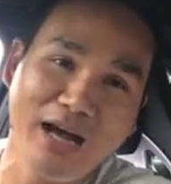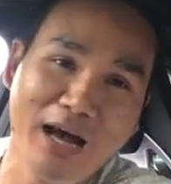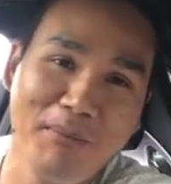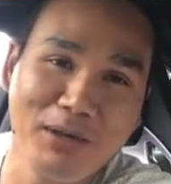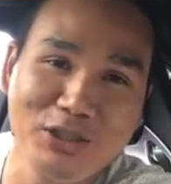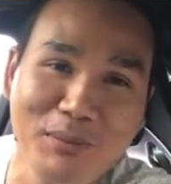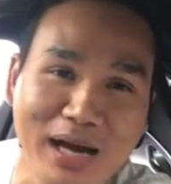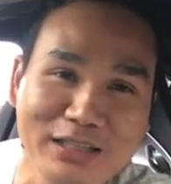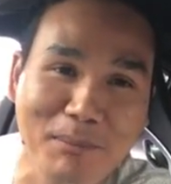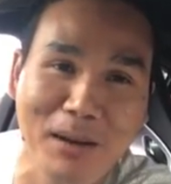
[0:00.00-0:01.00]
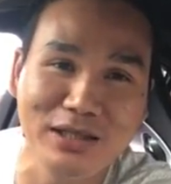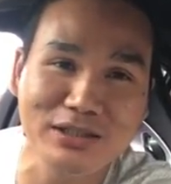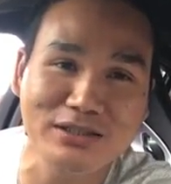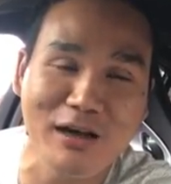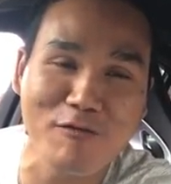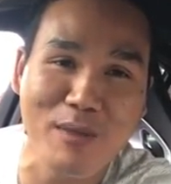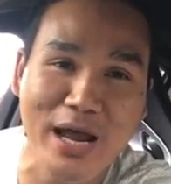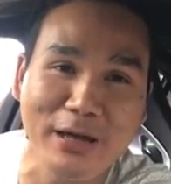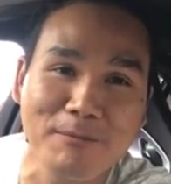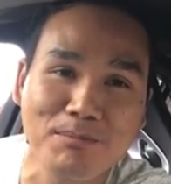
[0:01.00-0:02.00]
But she buys a bunch of stuff,
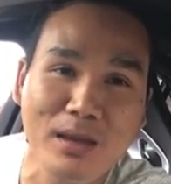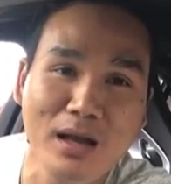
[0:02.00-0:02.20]
man.